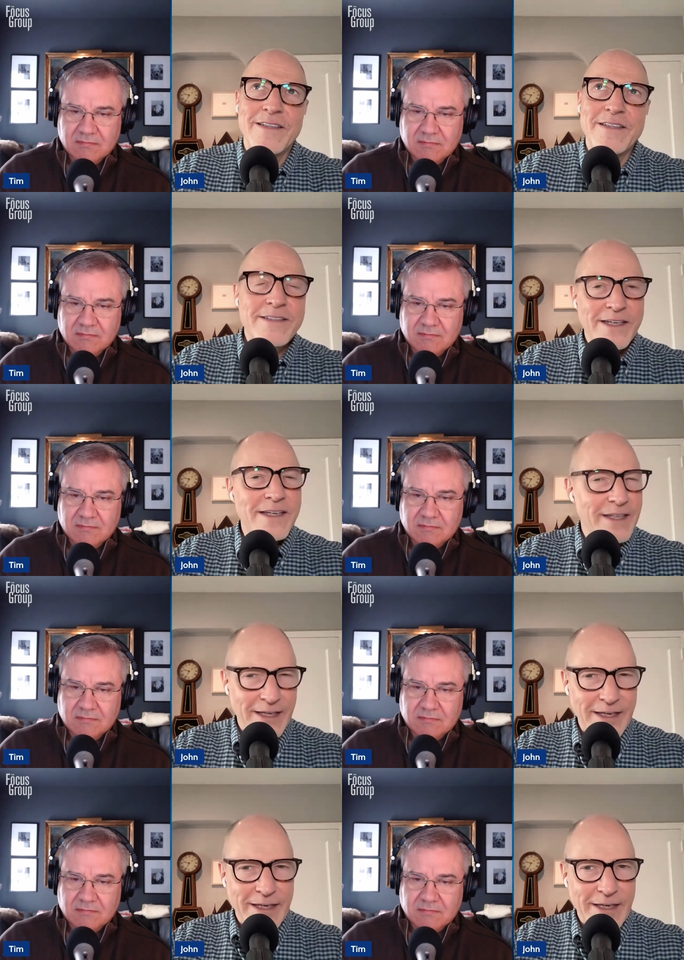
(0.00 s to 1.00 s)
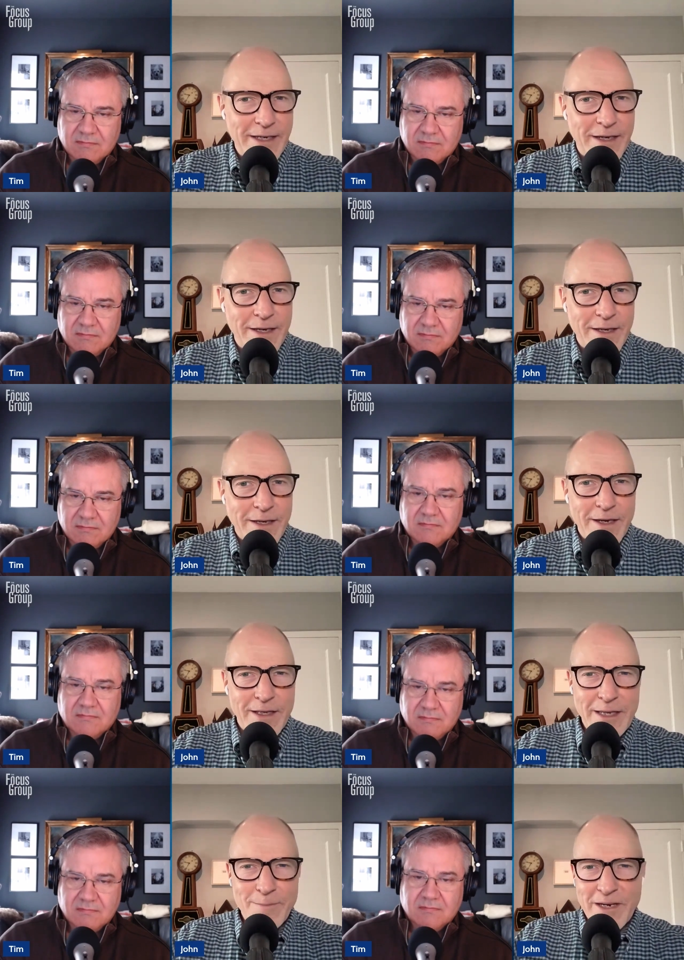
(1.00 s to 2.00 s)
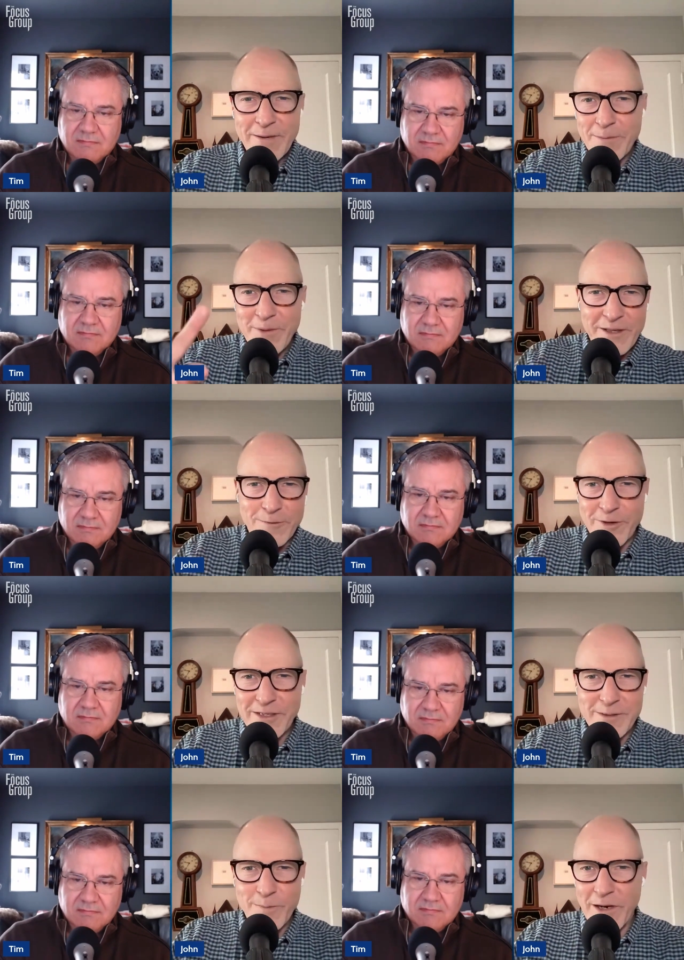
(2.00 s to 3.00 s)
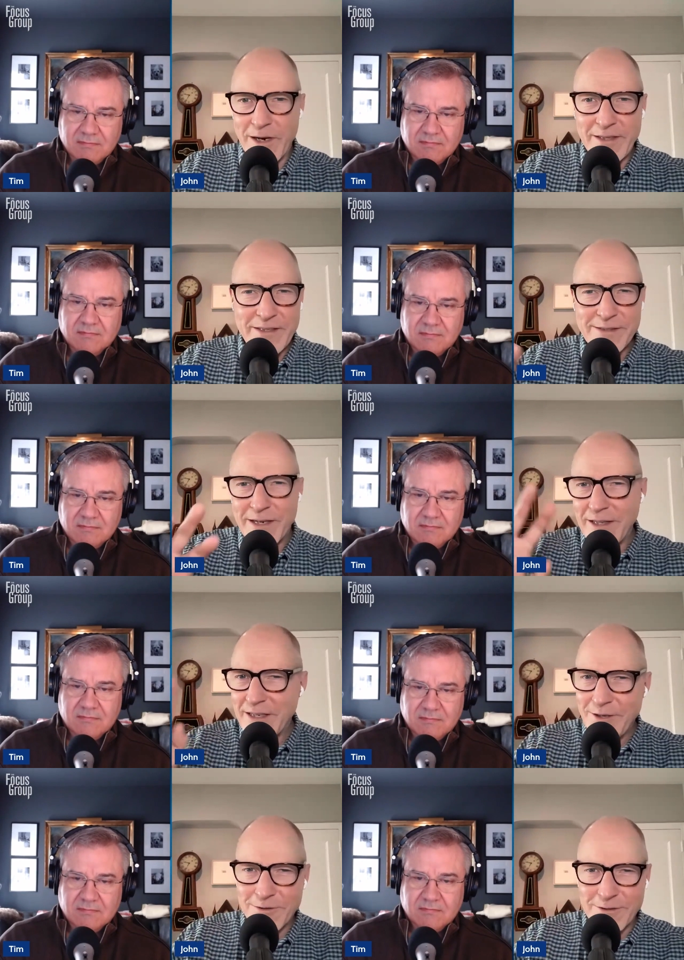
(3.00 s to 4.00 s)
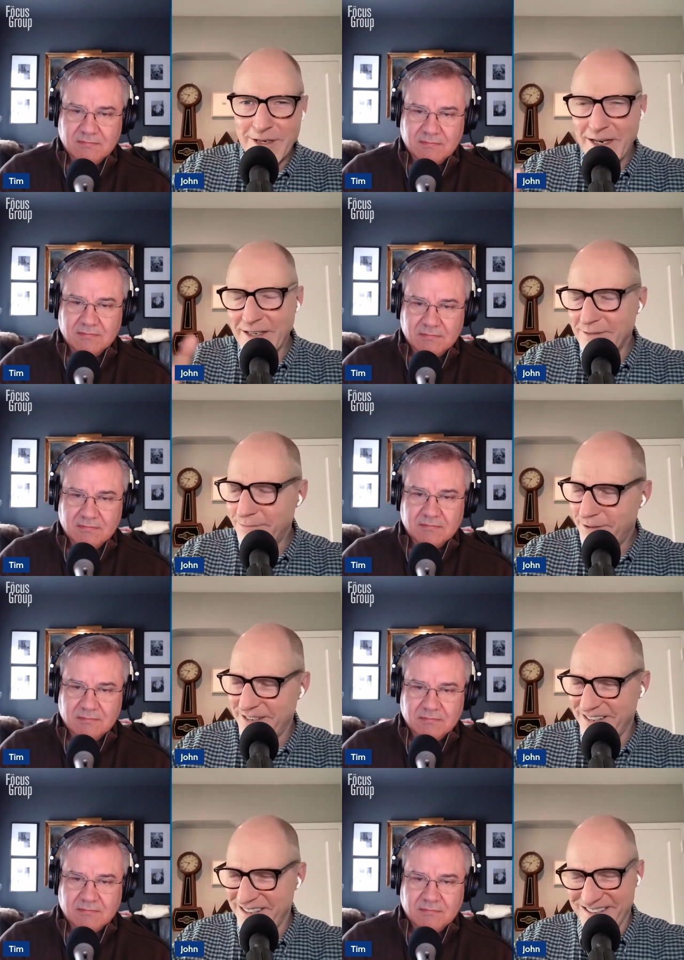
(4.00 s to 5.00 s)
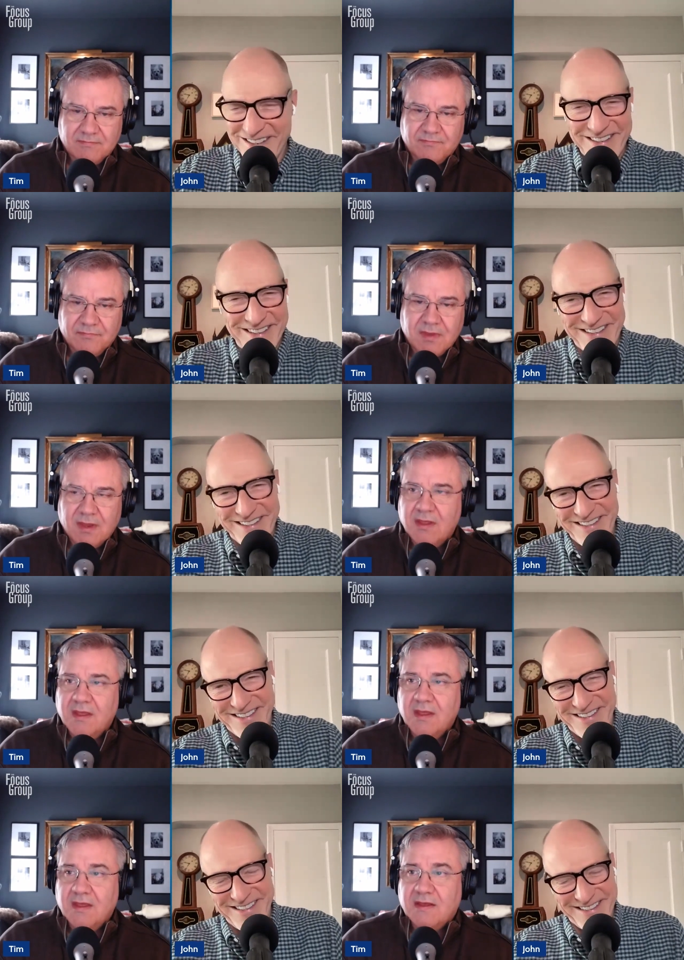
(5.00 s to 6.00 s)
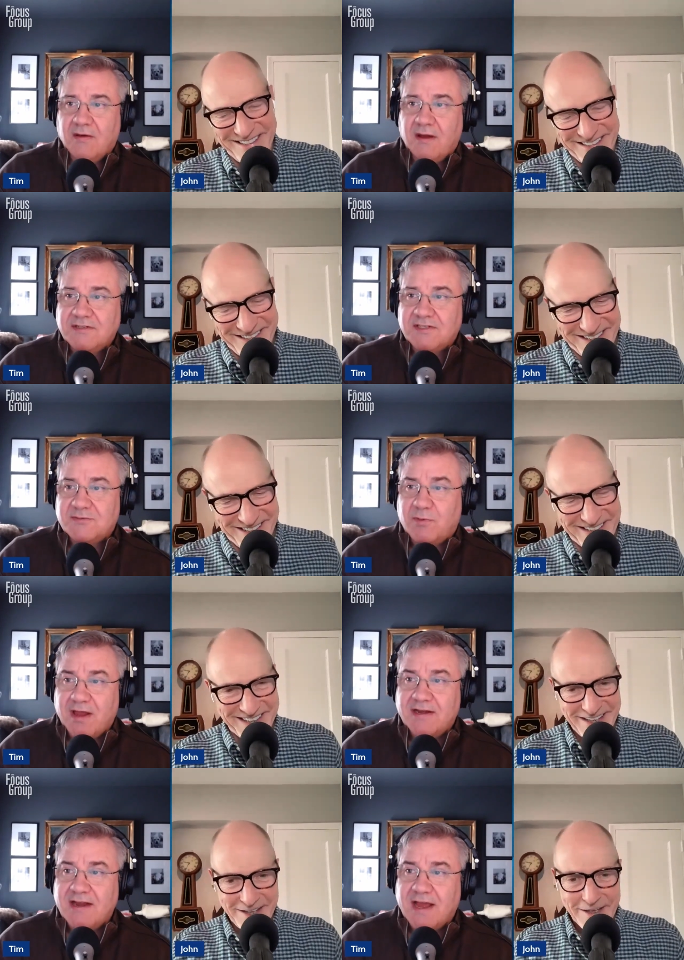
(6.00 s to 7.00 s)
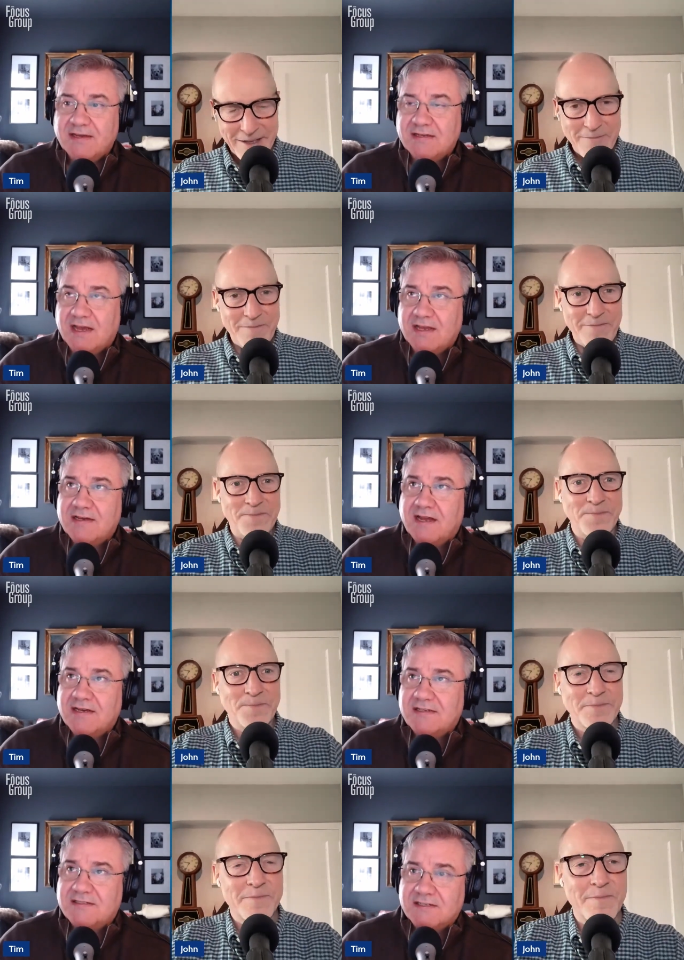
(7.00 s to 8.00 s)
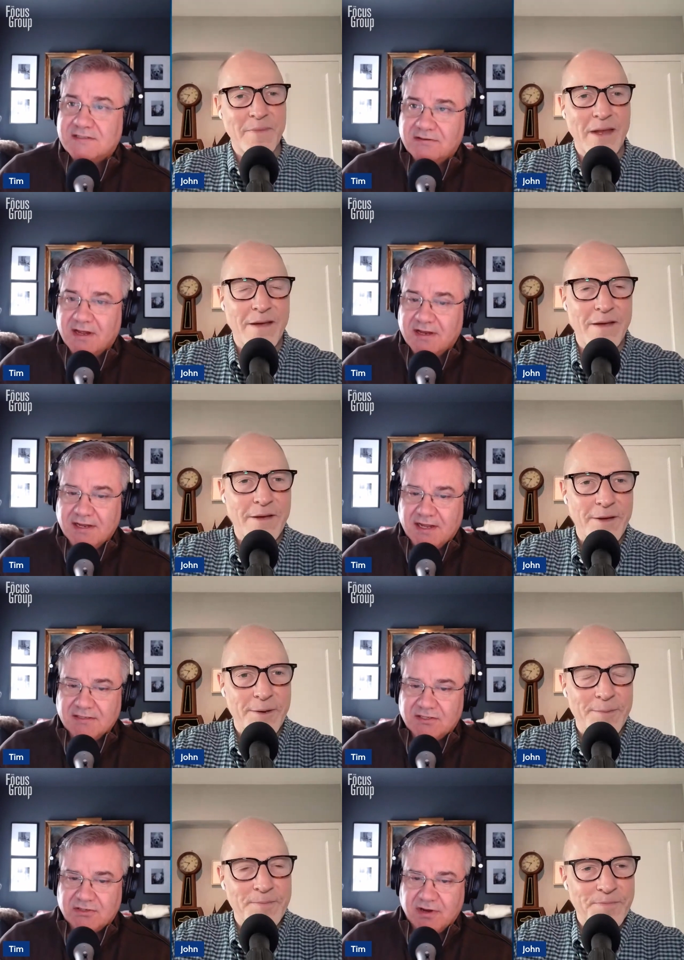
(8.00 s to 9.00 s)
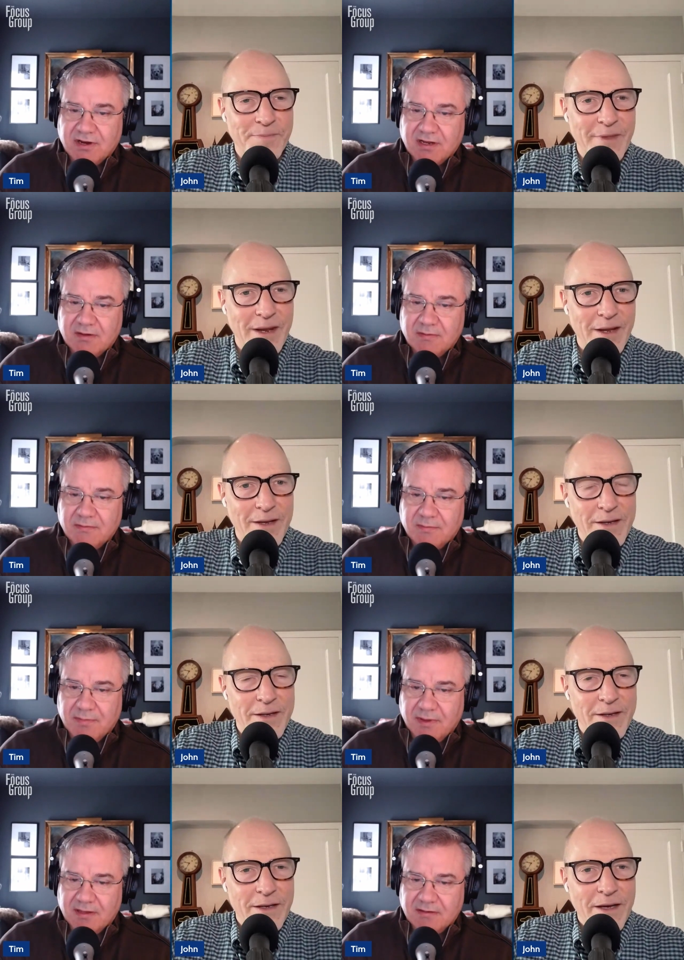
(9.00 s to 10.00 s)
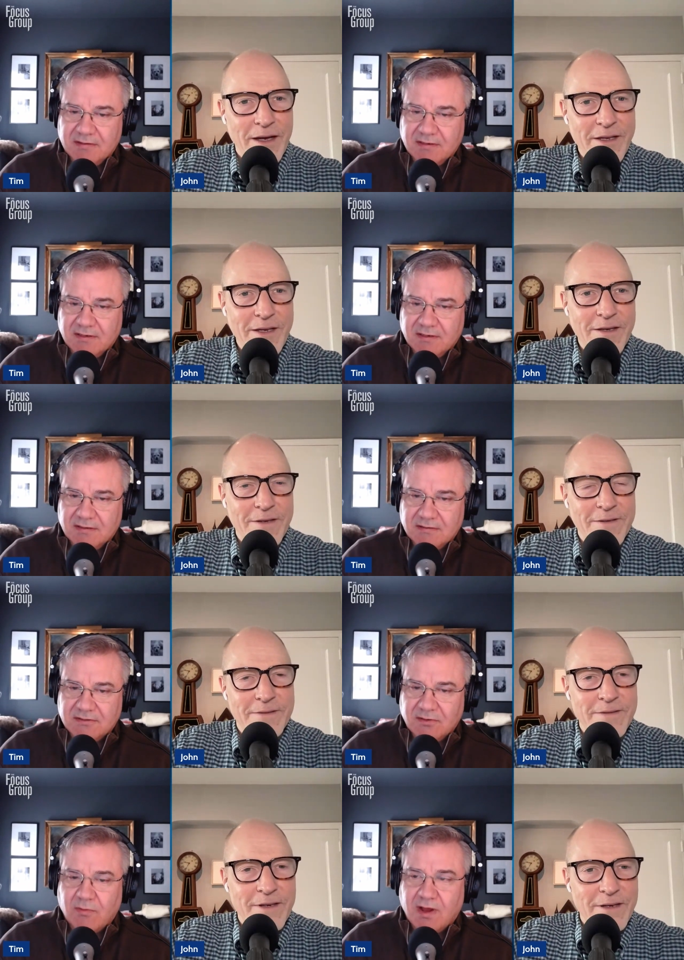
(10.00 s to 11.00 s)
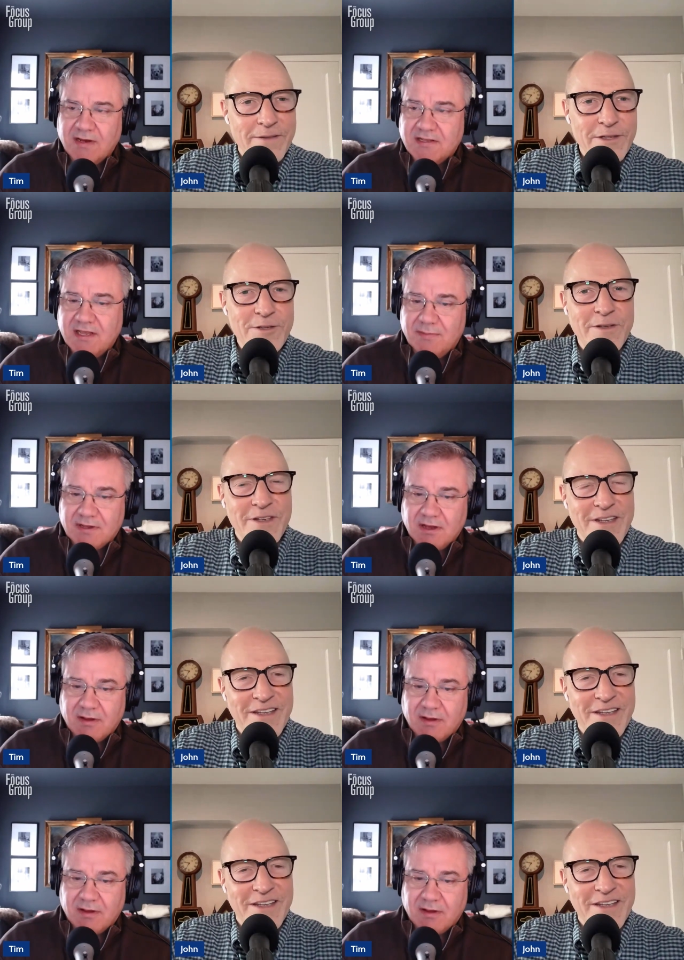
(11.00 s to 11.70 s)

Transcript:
Speaker 1: the T and the E, and they might not be in the right spot, and then suddenly you're kind of...
Speaker 2: You know, I was just I had a ninety, I had a ninety-six or ninety-eight streak, and uh, so I wanted to did, keep it going. I